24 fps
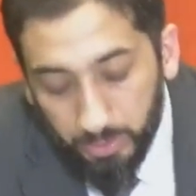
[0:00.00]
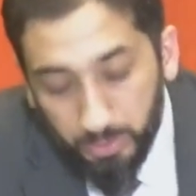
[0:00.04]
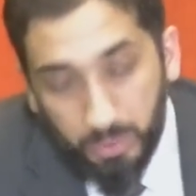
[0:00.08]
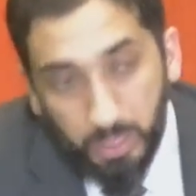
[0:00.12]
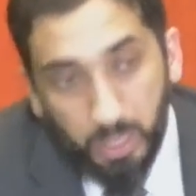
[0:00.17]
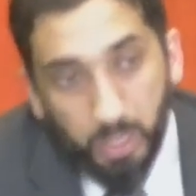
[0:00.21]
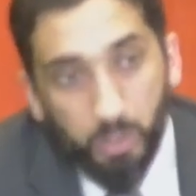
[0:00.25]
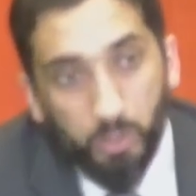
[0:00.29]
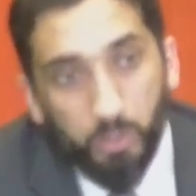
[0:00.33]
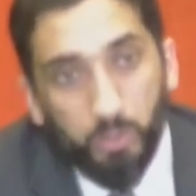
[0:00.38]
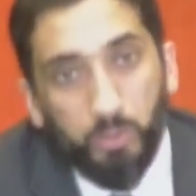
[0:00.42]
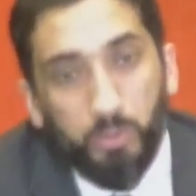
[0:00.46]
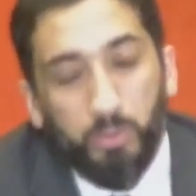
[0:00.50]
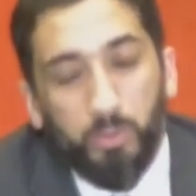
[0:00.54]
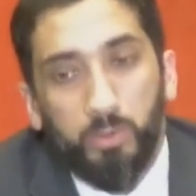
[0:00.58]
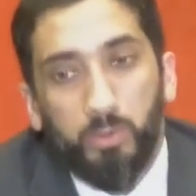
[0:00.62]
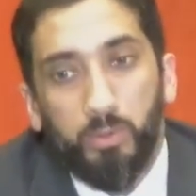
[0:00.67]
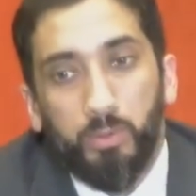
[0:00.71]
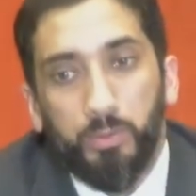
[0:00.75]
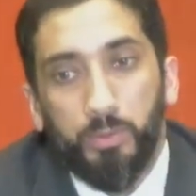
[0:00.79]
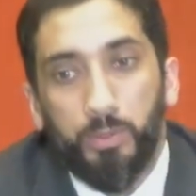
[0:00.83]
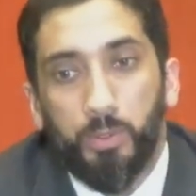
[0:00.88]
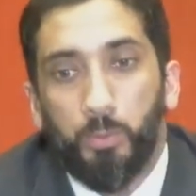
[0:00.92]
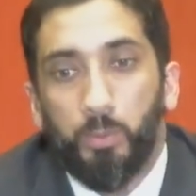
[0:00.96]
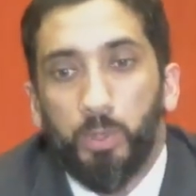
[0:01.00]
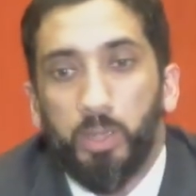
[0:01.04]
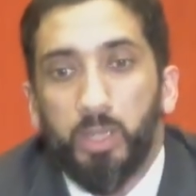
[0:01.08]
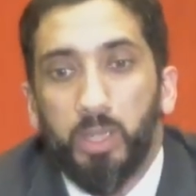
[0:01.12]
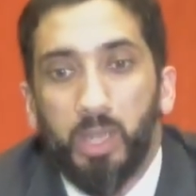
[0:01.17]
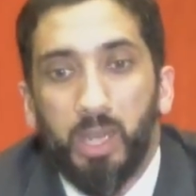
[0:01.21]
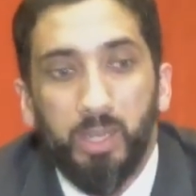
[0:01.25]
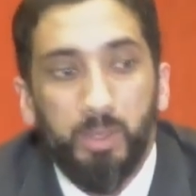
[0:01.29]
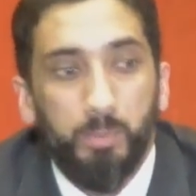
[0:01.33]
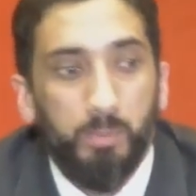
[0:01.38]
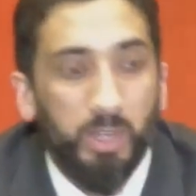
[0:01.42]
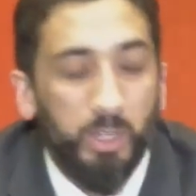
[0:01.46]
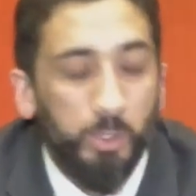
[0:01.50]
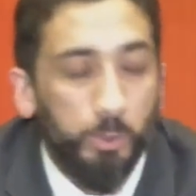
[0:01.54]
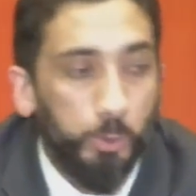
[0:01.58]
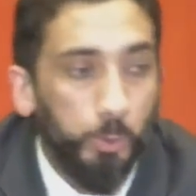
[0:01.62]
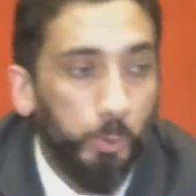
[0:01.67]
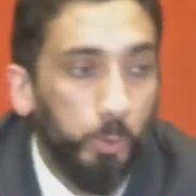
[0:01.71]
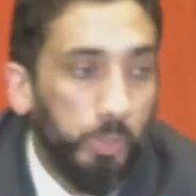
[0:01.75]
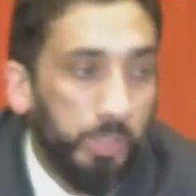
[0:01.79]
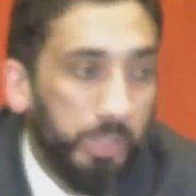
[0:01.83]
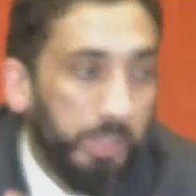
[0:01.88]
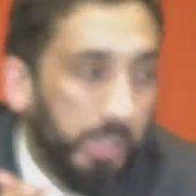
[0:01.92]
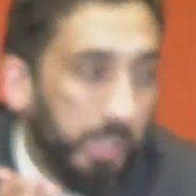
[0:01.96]
Now, the word
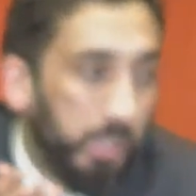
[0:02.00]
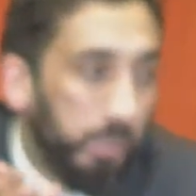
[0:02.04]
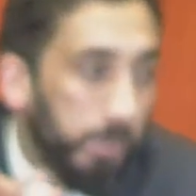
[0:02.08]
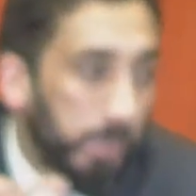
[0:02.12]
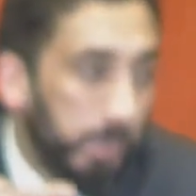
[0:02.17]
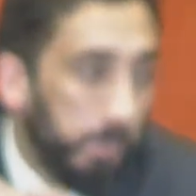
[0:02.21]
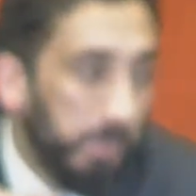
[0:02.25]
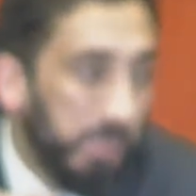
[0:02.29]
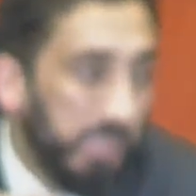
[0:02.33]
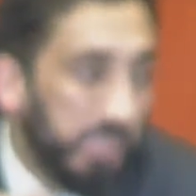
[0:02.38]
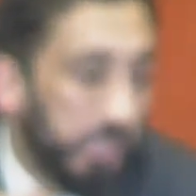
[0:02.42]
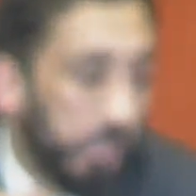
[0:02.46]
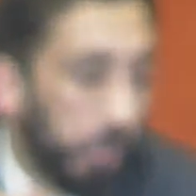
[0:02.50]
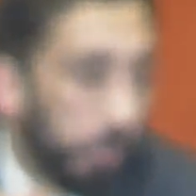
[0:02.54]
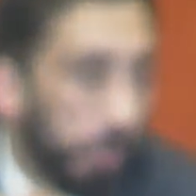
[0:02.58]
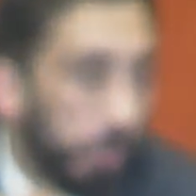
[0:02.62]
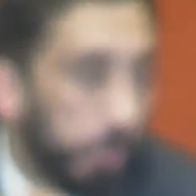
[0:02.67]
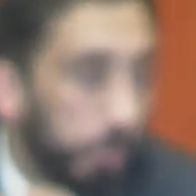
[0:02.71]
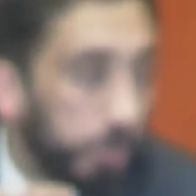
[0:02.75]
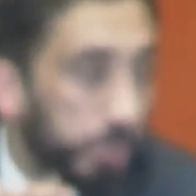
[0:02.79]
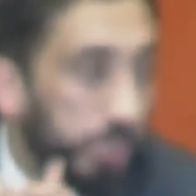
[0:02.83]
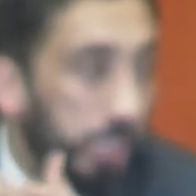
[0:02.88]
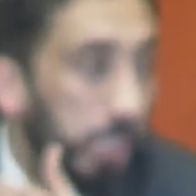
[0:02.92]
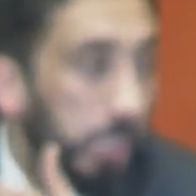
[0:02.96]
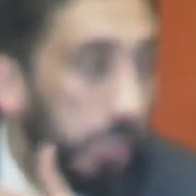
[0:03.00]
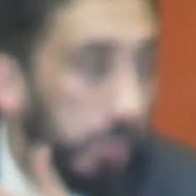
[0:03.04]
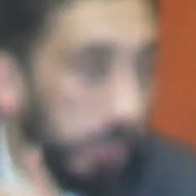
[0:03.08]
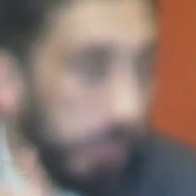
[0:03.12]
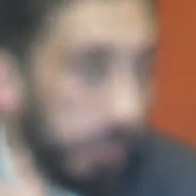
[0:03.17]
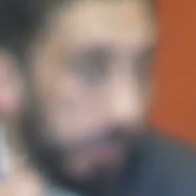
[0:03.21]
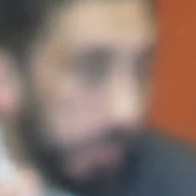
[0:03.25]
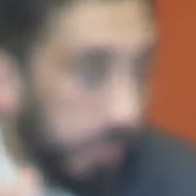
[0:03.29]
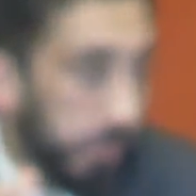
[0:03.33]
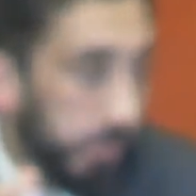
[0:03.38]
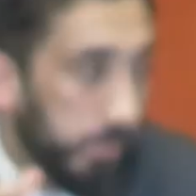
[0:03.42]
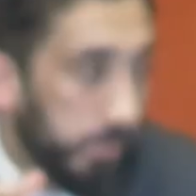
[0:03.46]
al-maqtul in Arabic means the one who's killed.